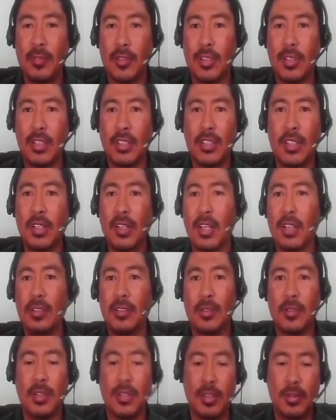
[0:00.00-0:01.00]
was getting
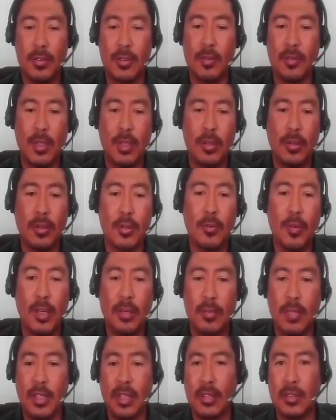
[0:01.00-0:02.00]
cancer and they was wondering why
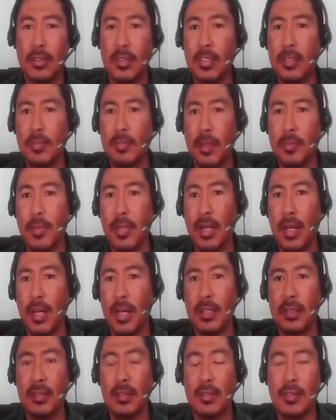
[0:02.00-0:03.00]
because these people
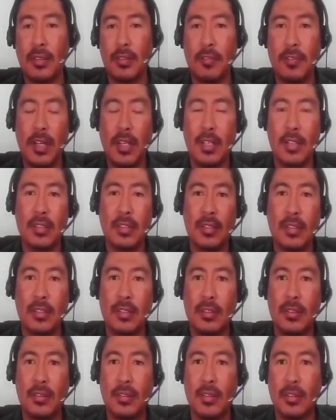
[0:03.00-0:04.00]
has the
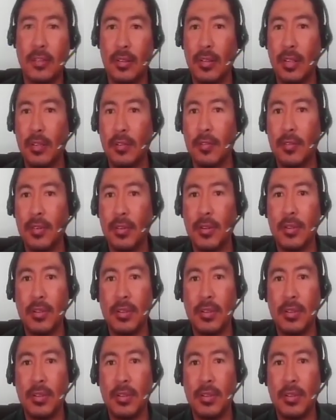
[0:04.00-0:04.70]
finances to, to live good to